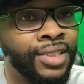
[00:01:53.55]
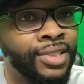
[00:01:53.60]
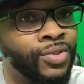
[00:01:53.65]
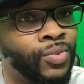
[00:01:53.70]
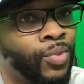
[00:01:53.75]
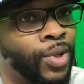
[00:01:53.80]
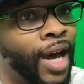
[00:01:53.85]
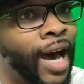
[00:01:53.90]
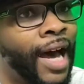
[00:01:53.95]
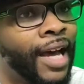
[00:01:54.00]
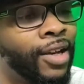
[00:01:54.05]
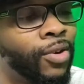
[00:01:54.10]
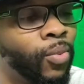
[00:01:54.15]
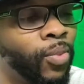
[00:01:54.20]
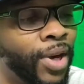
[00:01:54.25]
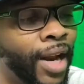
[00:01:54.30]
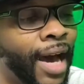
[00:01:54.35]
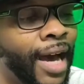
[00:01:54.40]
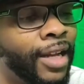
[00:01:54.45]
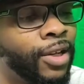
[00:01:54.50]
Cause when
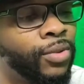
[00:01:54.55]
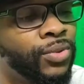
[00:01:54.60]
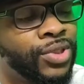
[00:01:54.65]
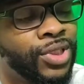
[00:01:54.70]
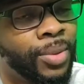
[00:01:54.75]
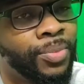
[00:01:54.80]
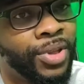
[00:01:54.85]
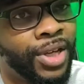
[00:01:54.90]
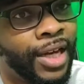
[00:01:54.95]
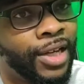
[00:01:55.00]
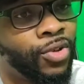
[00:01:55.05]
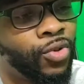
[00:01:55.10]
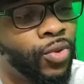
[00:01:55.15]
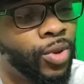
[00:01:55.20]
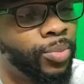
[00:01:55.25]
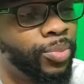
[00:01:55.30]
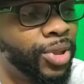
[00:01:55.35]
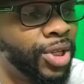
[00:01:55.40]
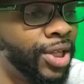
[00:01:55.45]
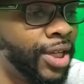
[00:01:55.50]
I do something, I
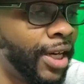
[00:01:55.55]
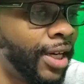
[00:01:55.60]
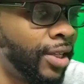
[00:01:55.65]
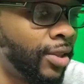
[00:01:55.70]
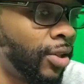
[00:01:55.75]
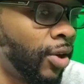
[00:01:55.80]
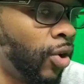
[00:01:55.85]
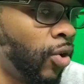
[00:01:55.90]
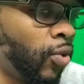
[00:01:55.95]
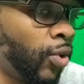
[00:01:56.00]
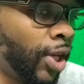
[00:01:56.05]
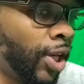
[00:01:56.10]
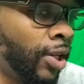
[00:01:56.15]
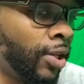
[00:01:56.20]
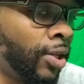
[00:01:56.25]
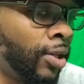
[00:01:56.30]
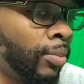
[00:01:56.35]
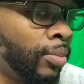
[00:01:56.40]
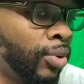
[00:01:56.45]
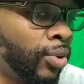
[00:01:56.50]
do it big. I get the whole
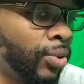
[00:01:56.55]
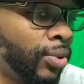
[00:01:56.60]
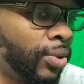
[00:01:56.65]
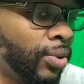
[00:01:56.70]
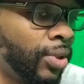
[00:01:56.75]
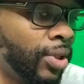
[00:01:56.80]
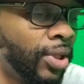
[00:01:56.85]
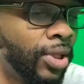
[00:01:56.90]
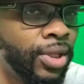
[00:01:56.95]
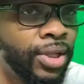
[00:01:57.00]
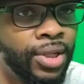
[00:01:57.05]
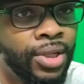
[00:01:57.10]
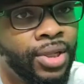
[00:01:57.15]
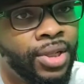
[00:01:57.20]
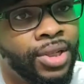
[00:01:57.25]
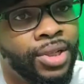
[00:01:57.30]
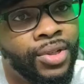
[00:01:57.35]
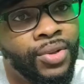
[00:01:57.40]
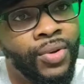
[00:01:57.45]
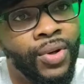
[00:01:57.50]
kit and caboodle.
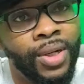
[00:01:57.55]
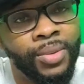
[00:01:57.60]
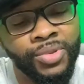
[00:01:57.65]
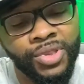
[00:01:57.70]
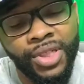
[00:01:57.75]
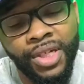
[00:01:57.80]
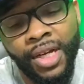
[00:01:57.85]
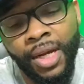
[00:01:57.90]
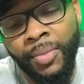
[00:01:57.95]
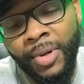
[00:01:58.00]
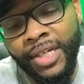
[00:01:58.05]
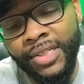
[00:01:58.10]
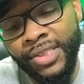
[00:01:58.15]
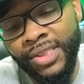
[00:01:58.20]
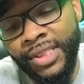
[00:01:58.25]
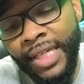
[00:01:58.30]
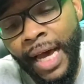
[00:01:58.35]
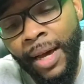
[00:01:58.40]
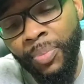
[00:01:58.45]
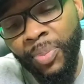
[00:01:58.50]
You know what I'm saying? I'm not
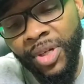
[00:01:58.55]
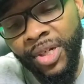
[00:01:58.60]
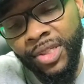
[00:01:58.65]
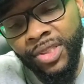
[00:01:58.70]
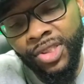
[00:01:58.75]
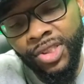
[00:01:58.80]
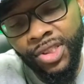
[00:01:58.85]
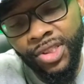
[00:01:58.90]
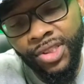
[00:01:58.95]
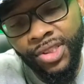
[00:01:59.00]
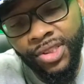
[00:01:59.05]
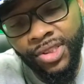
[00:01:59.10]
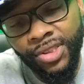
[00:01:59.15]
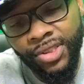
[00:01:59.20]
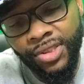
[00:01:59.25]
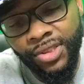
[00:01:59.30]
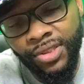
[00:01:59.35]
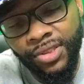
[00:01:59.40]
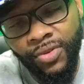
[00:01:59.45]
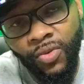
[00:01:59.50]
stopping at
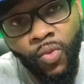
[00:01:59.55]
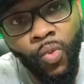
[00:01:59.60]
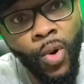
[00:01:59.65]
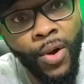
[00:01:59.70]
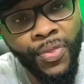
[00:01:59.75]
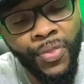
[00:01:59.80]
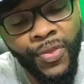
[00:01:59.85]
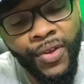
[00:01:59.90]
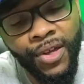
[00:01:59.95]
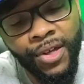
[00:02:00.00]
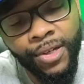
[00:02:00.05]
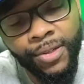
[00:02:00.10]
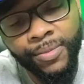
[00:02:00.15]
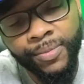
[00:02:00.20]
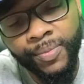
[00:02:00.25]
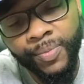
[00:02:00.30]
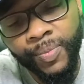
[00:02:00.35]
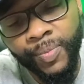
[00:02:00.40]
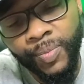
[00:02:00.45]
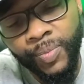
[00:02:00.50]
just one thing.